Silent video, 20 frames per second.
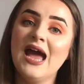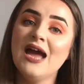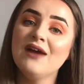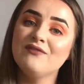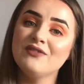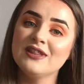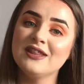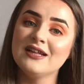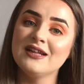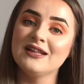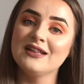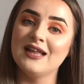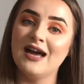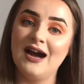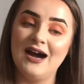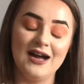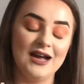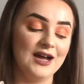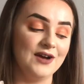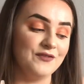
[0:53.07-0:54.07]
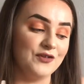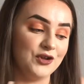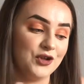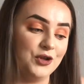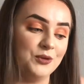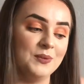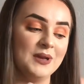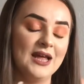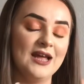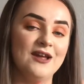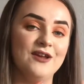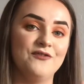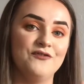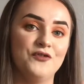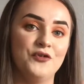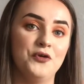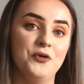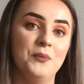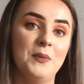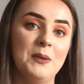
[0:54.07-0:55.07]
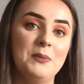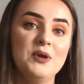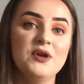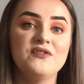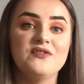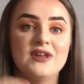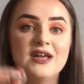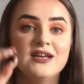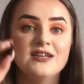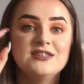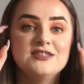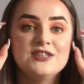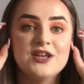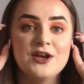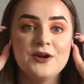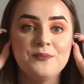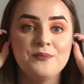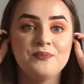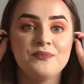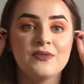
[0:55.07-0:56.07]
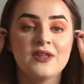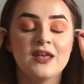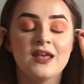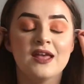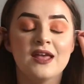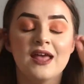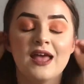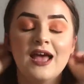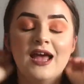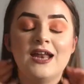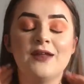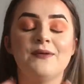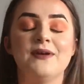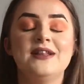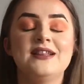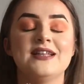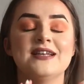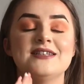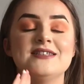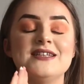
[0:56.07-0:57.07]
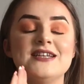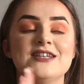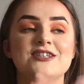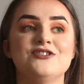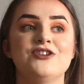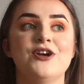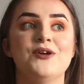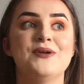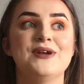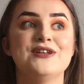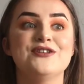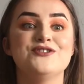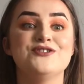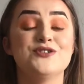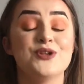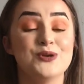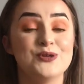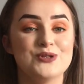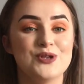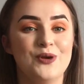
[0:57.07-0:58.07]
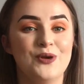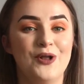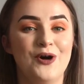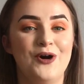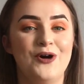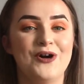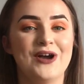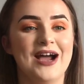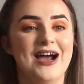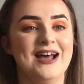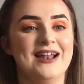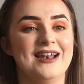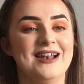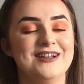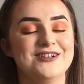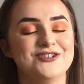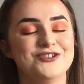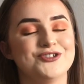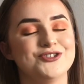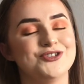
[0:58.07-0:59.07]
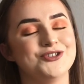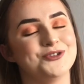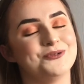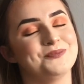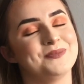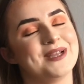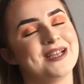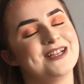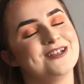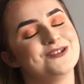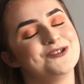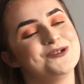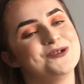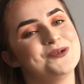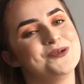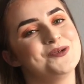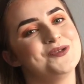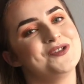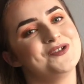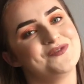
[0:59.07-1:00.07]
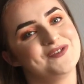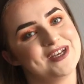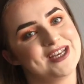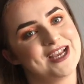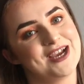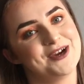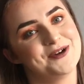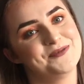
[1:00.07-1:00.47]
everything that I have accumulated for my birthday. So Anyway, this intro is so, so long and let's just jump into the video.